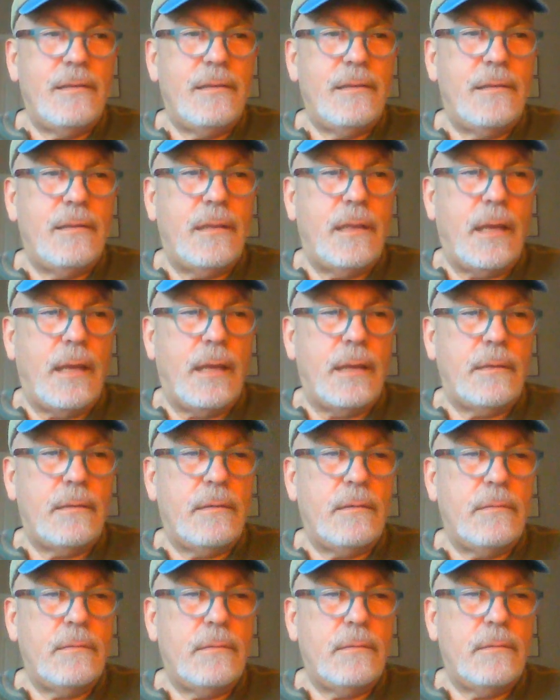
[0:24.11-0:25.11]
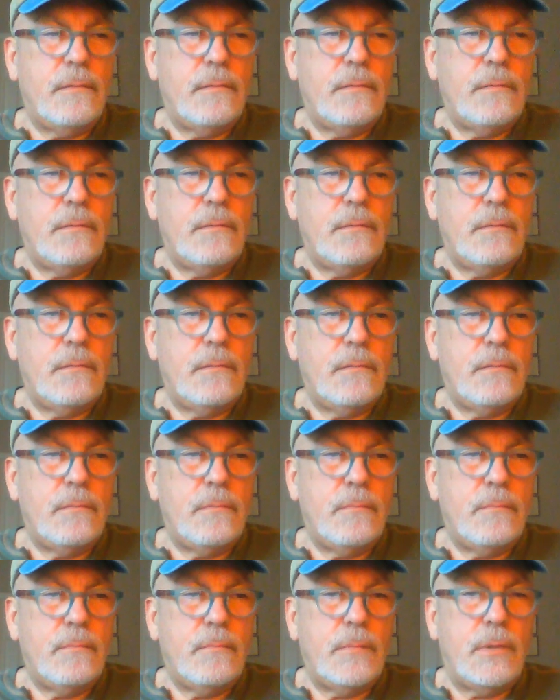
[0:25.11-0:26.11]
That
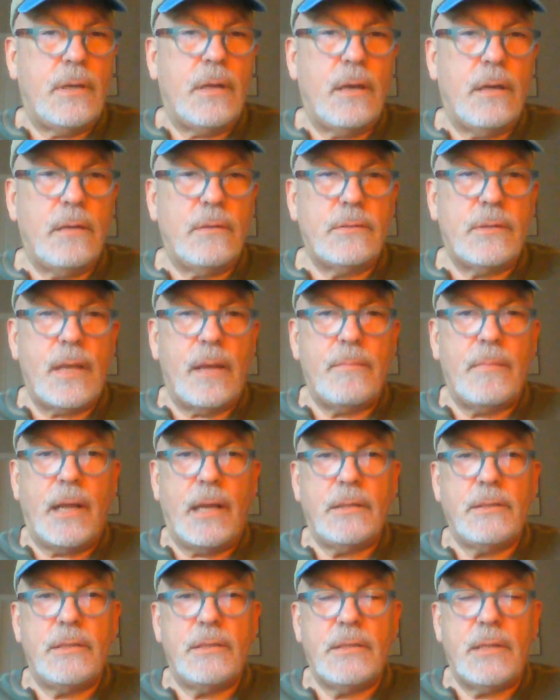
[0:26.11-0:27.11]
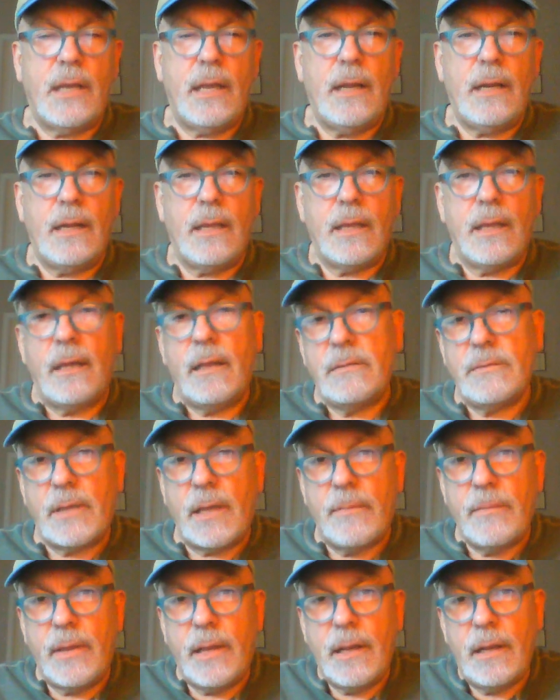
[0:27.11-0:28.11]
because I'm not just healing, it's
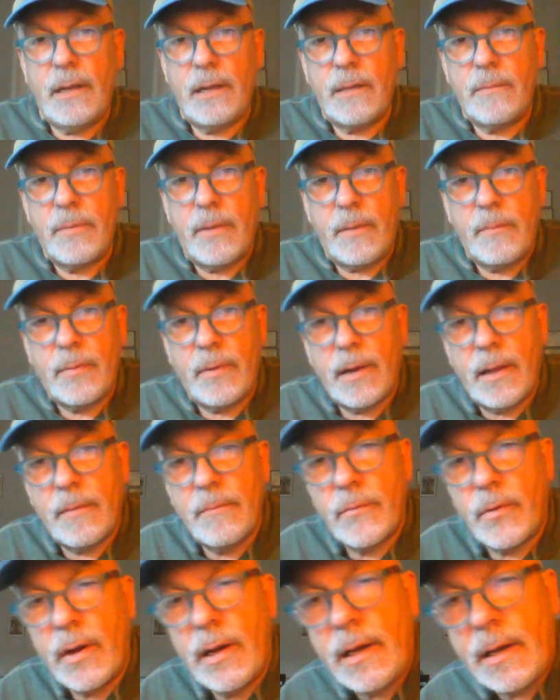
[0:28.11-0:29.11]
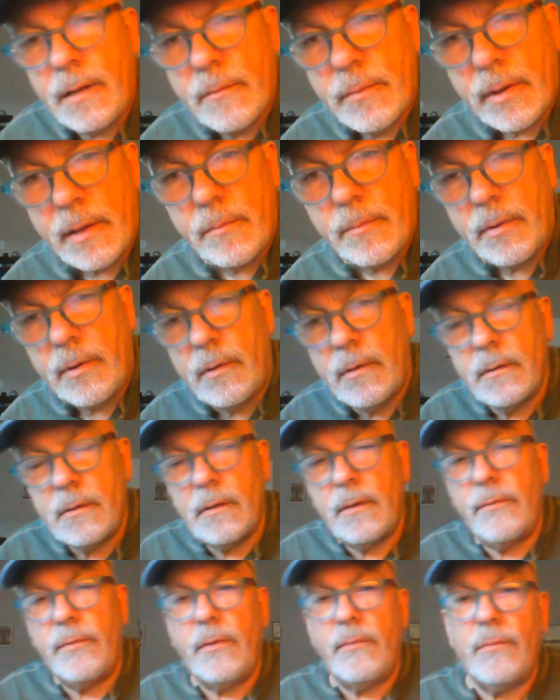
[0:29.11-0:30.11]
I'm healing people, I'm reading people.
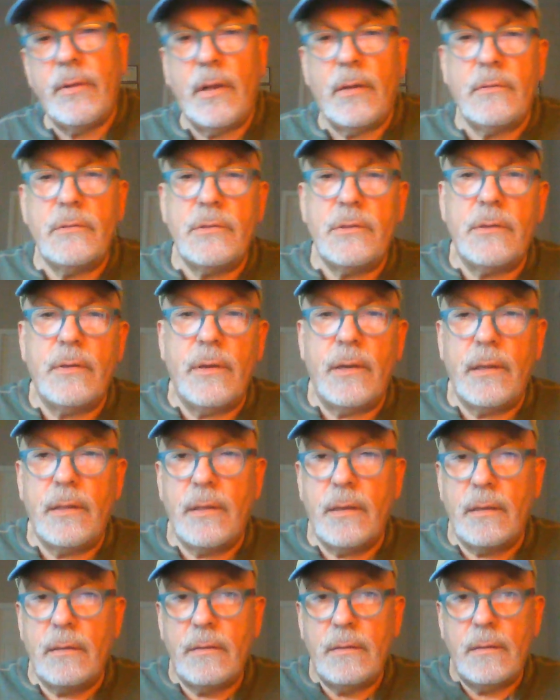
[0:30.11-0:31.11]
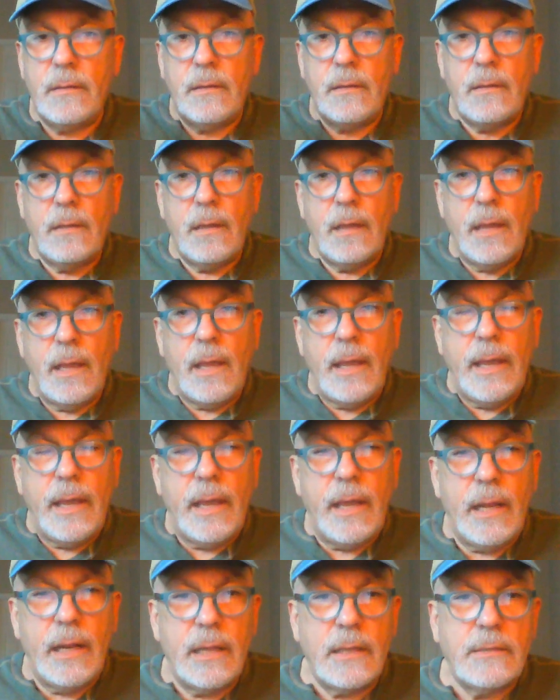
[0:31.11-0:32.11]
If you've noticed during the
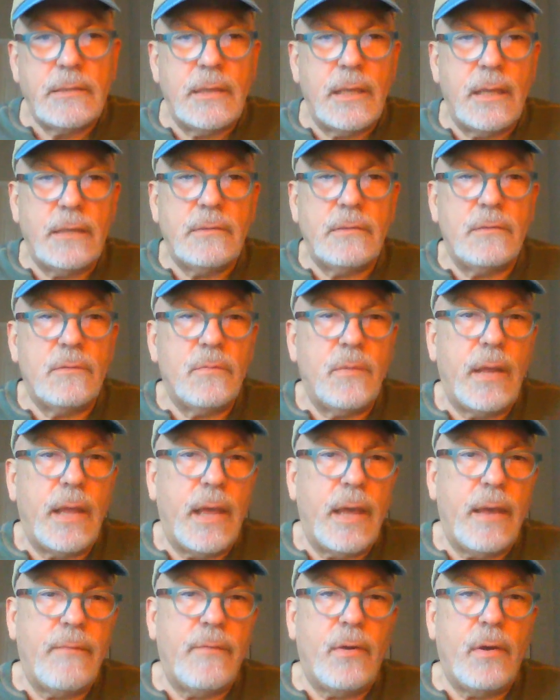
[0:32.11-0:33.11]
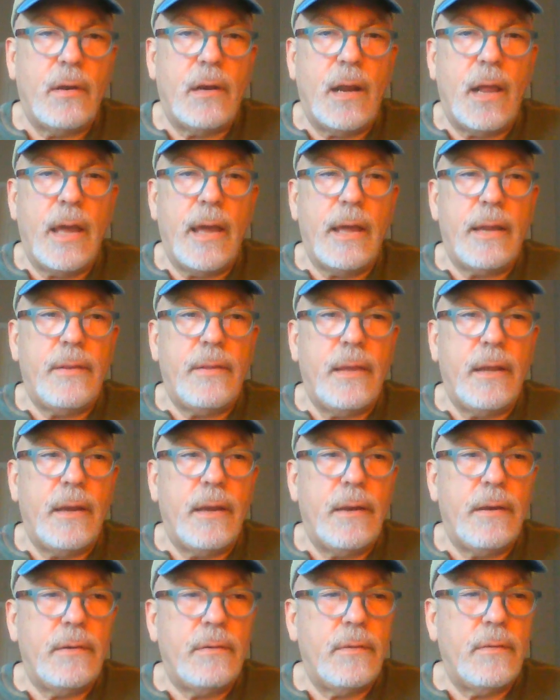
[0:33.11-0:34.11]
healing sessions we have online
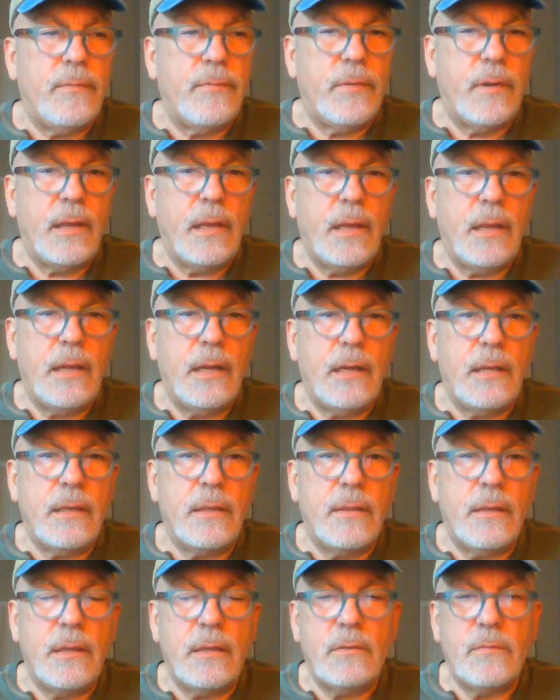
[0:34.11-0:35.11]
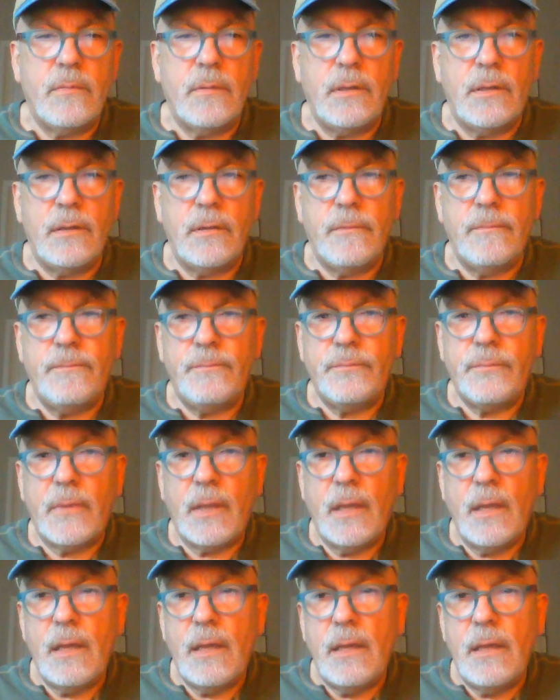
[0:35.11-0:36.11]
there, the free healing things we do.
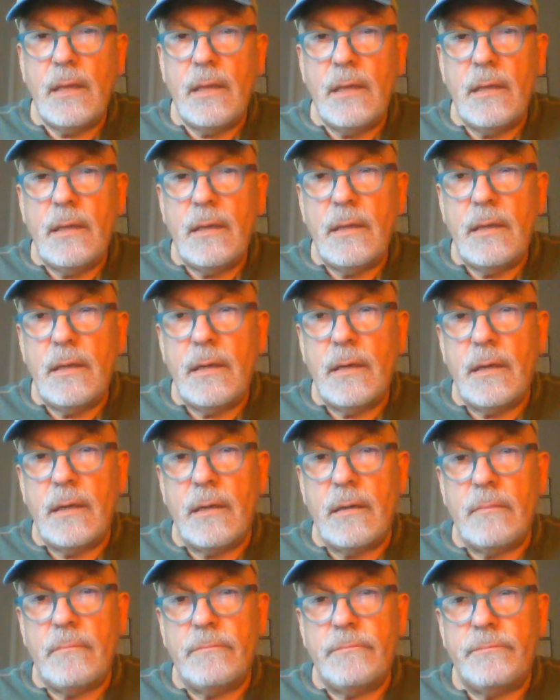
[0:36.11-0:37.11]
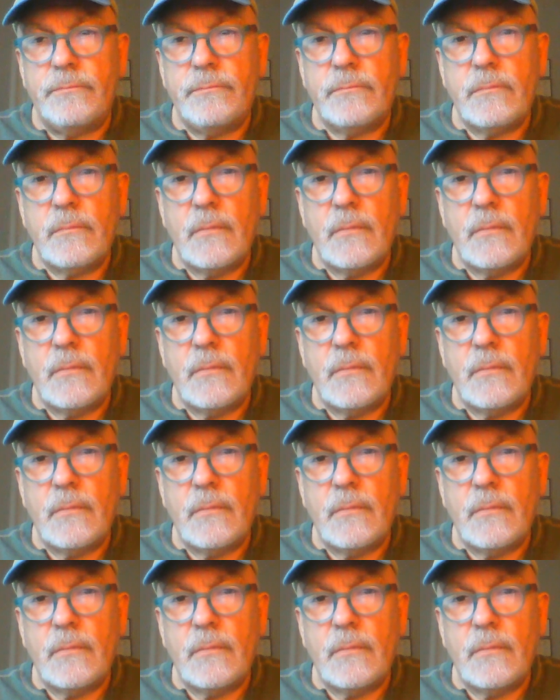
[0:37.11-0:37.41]
Um,